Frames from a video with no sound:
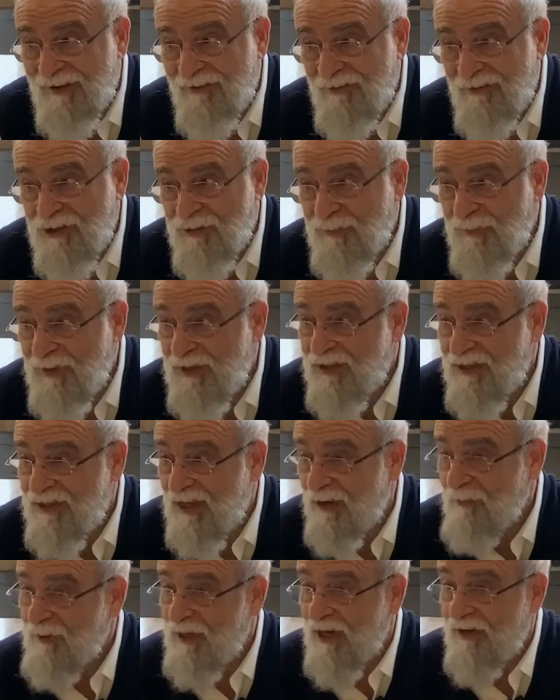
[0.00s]
Which means to say
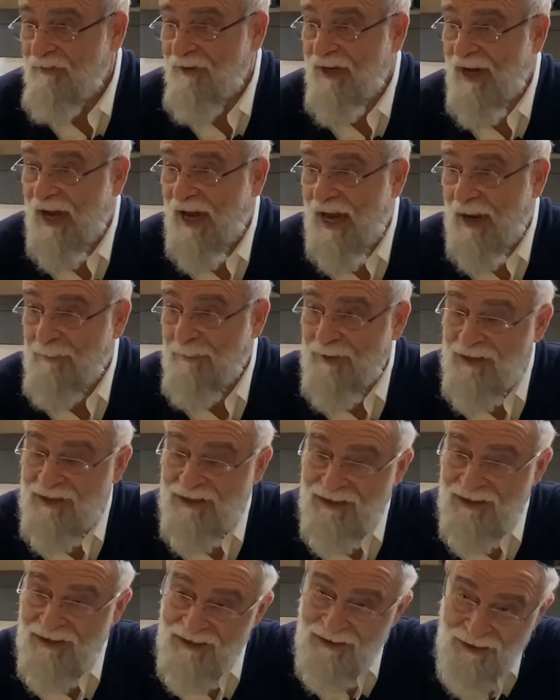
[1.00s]
whatever
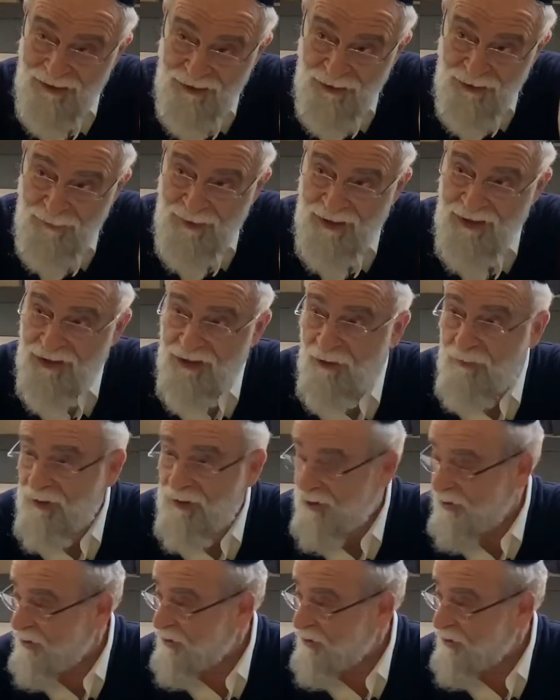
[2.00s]
happens, you must know what you're